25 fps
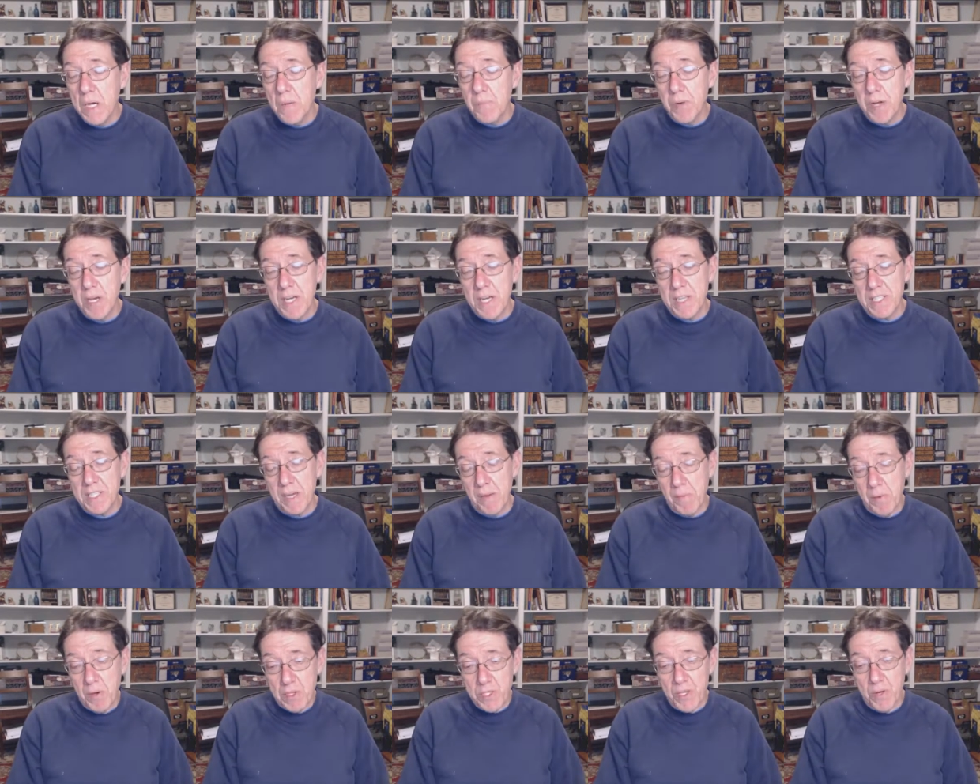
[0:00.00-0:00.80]
uh, because
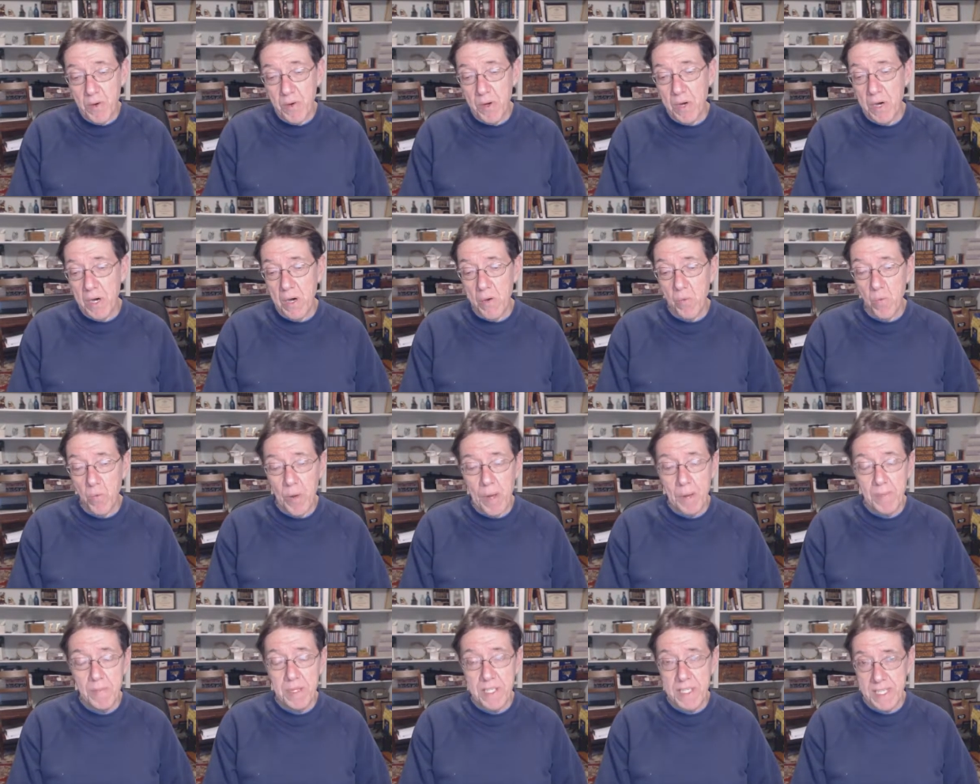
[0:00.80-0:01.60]
I'm also a, a
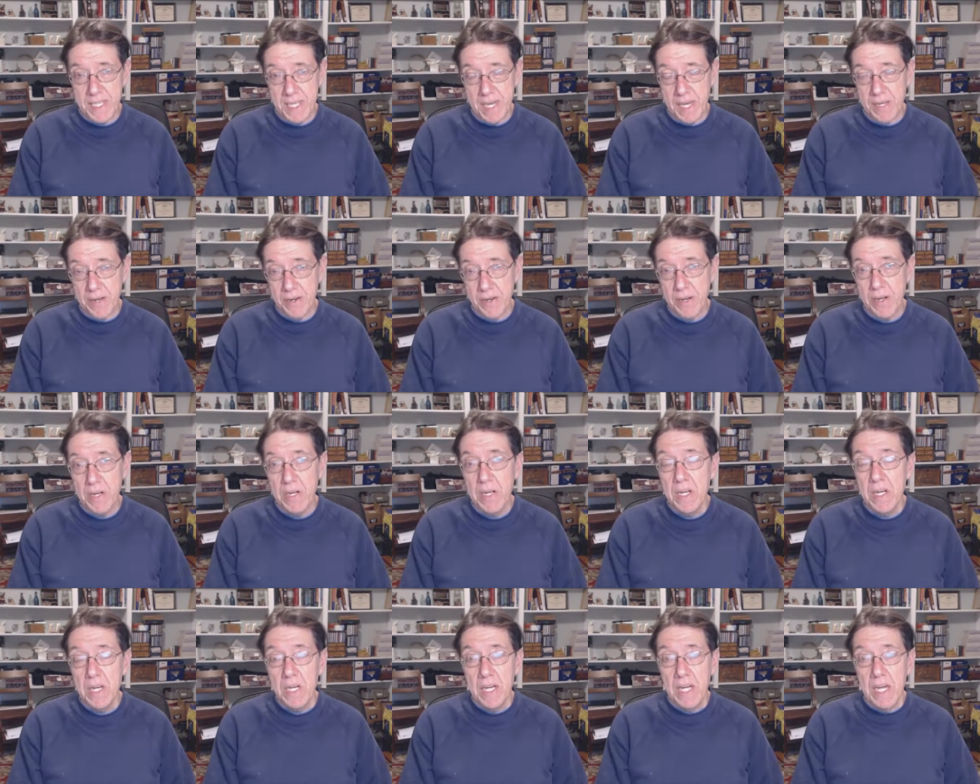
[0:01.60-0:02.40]
web
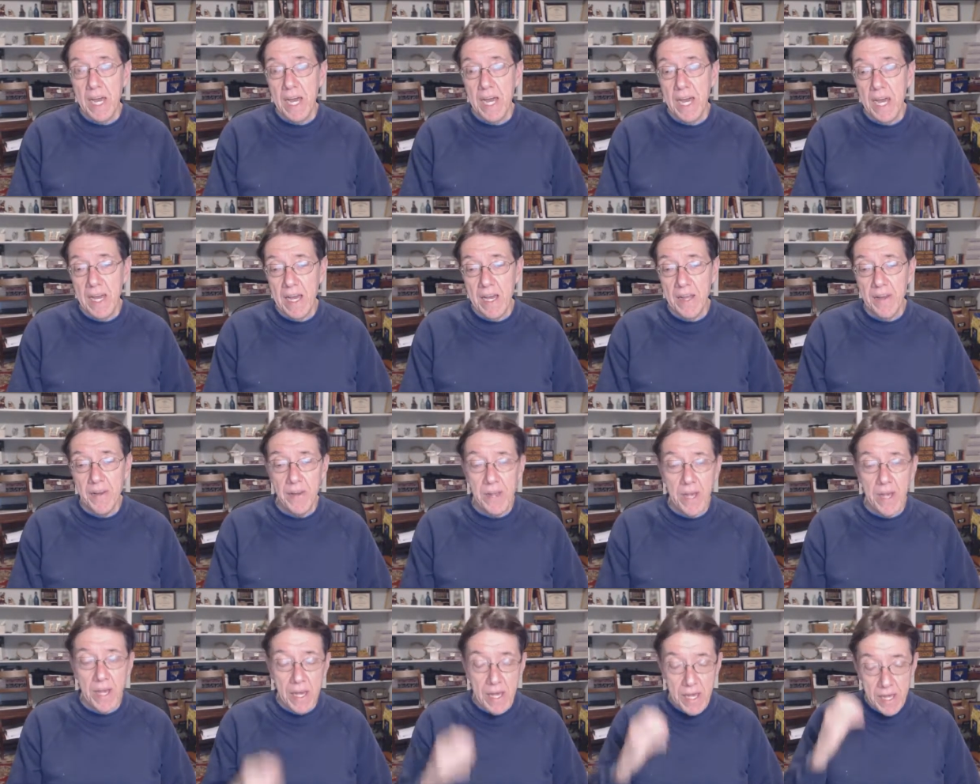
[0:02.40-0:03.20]
designer
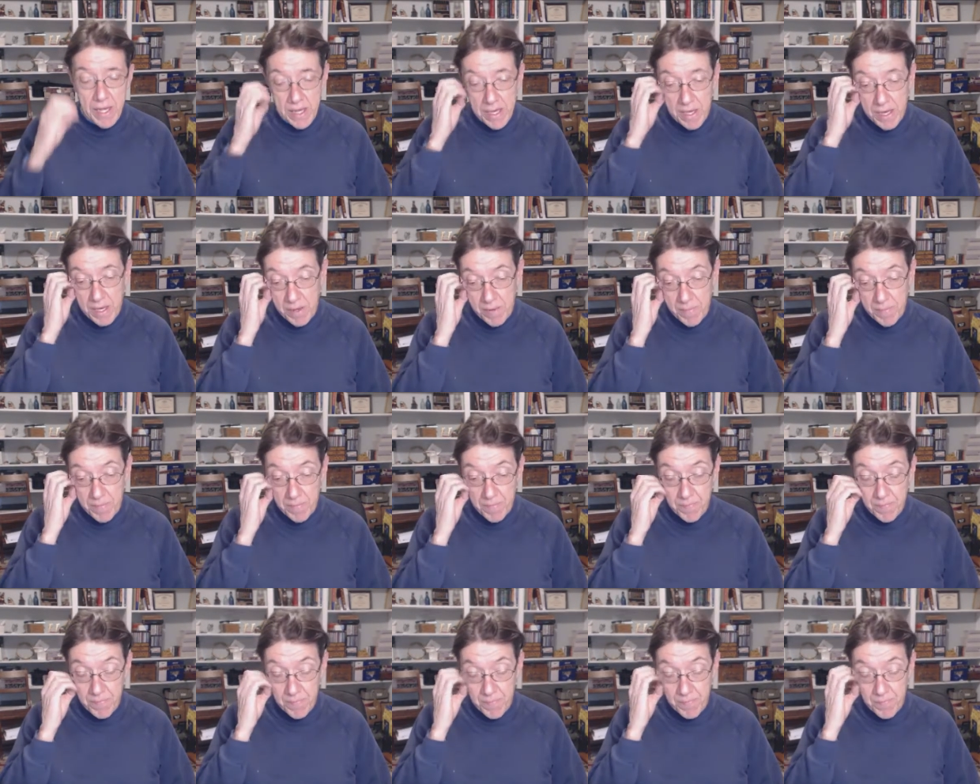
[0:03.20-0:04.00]
and a,
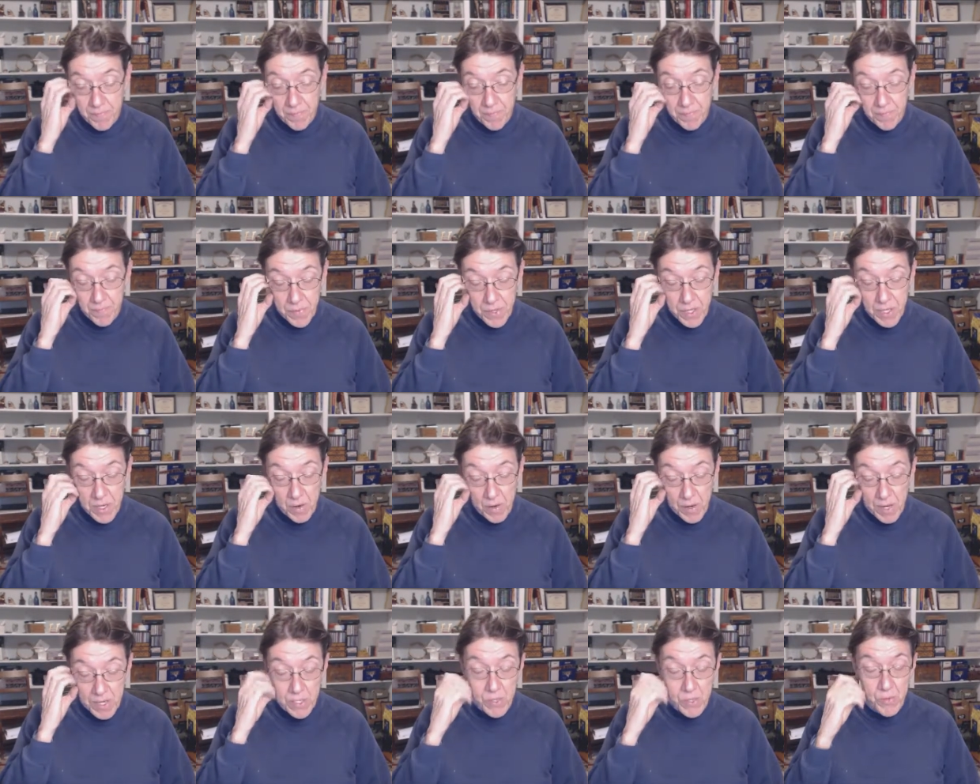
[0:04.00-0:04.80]
um,
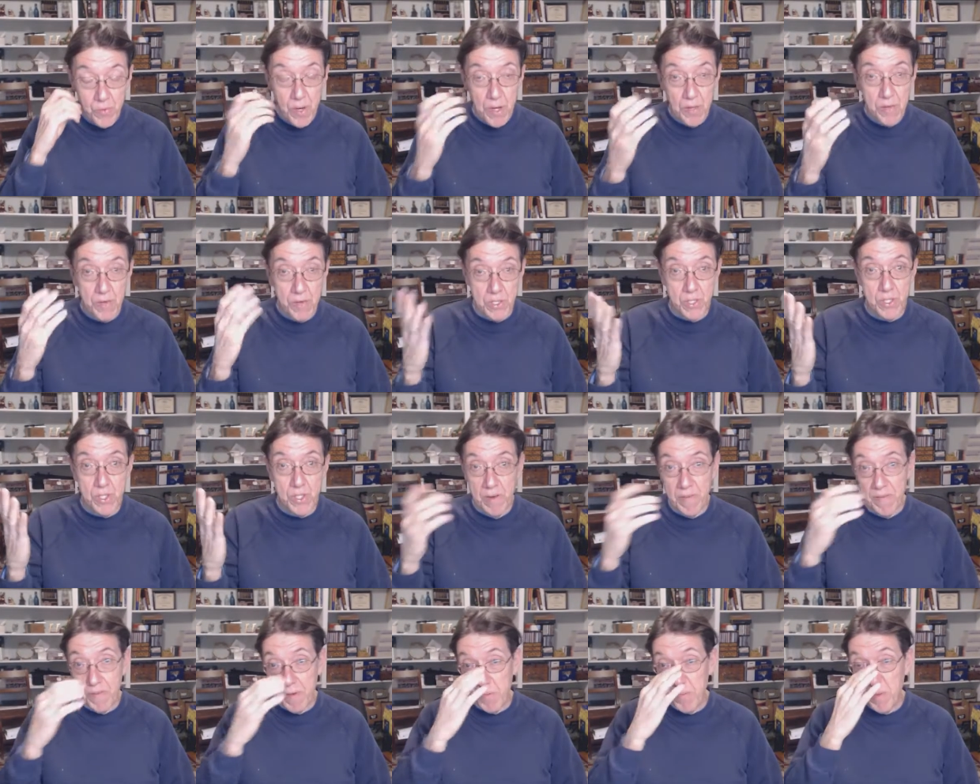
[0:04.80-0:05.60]
you know, I do other
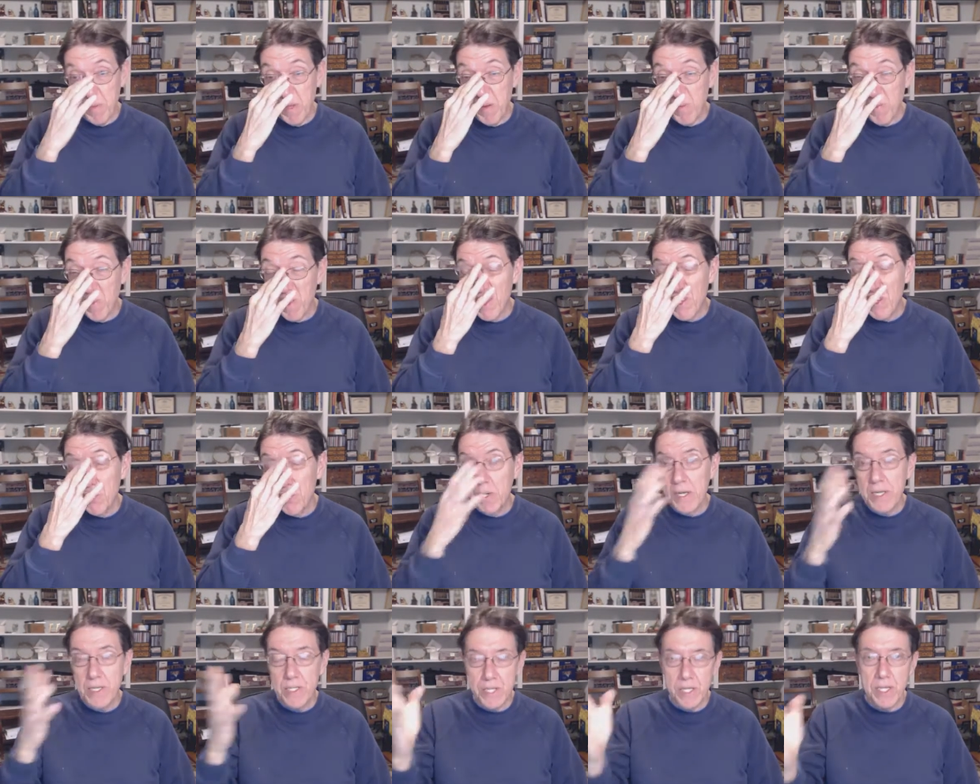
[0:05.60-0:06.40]
stuff for people. I
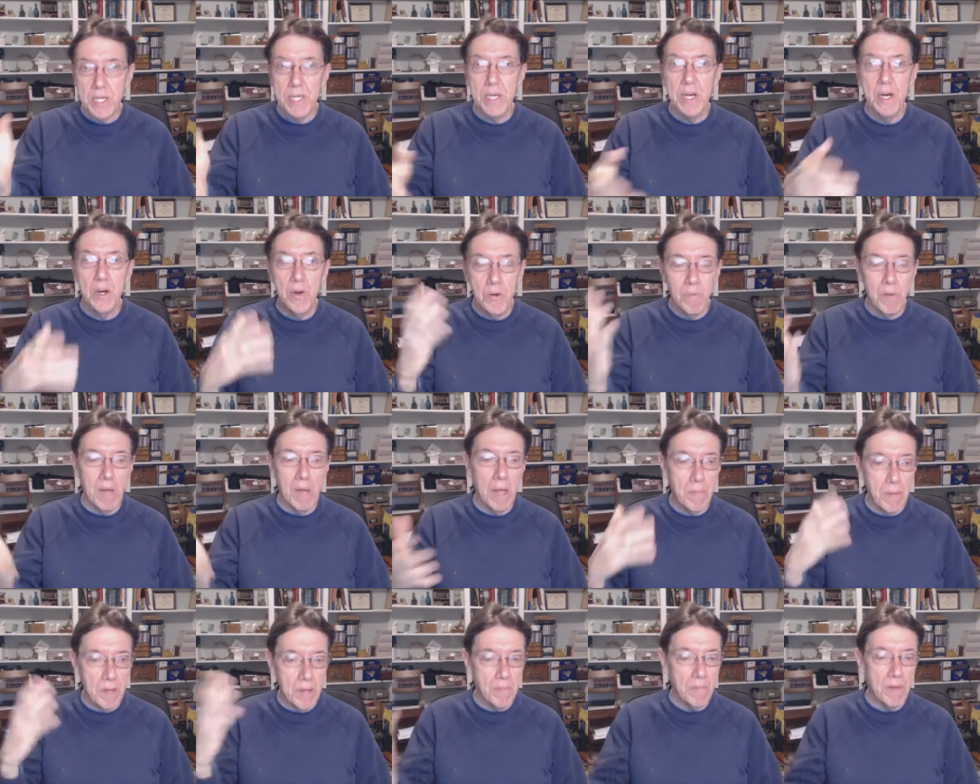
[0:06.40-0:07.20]
do SEO,
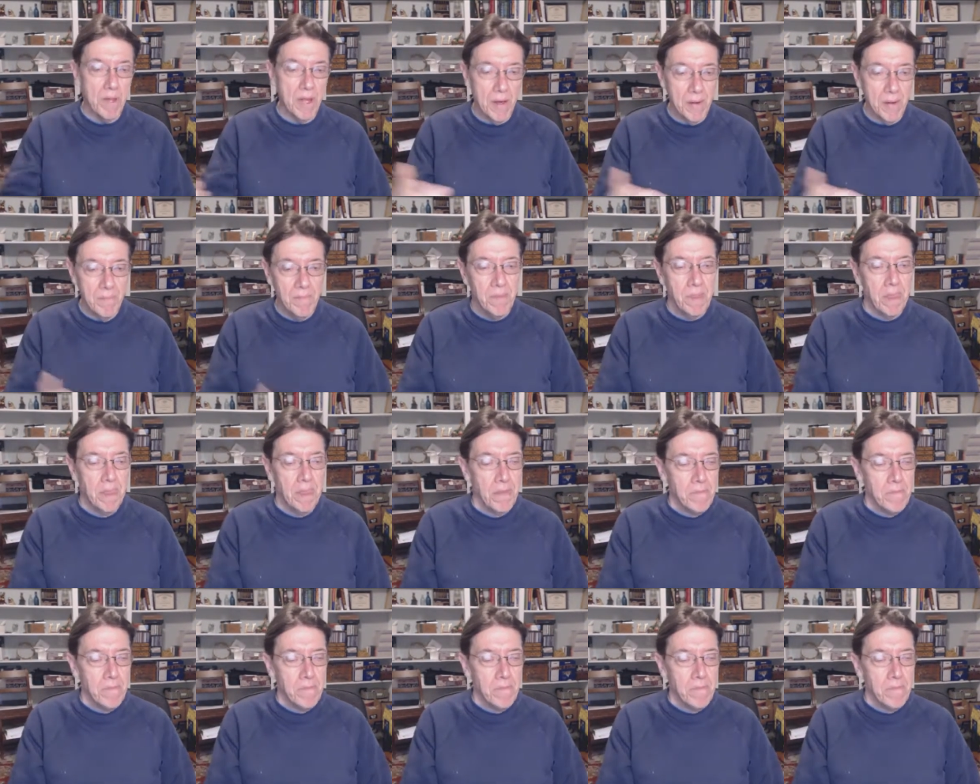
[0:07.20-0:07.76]
blah, blah, blah.